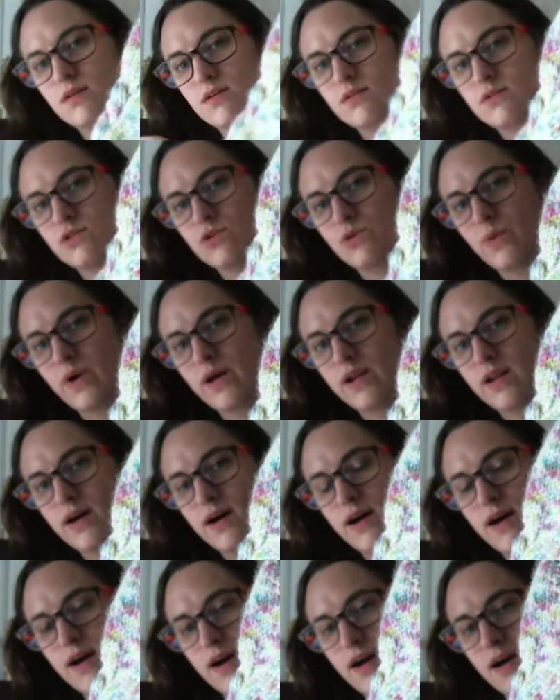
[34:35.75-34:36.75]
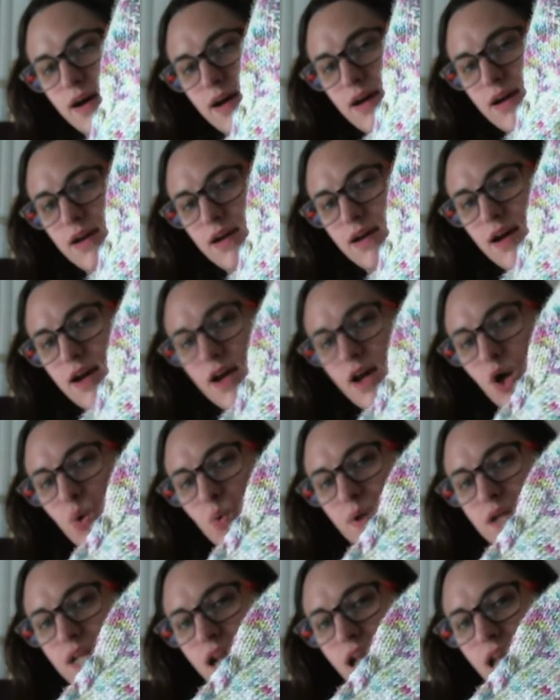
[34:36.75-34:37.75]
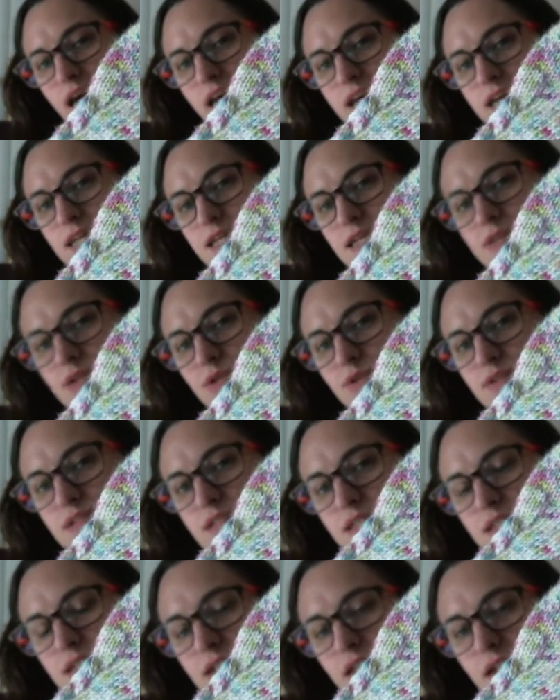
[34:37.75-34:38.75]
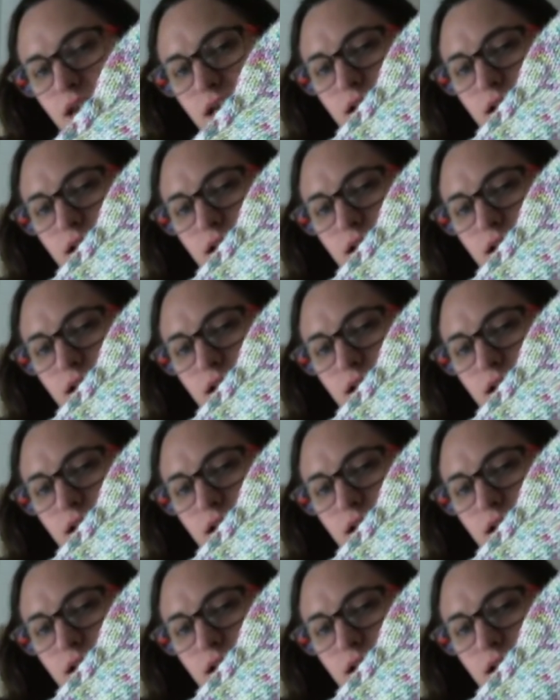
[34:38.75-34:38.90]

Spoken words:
the one I really like, using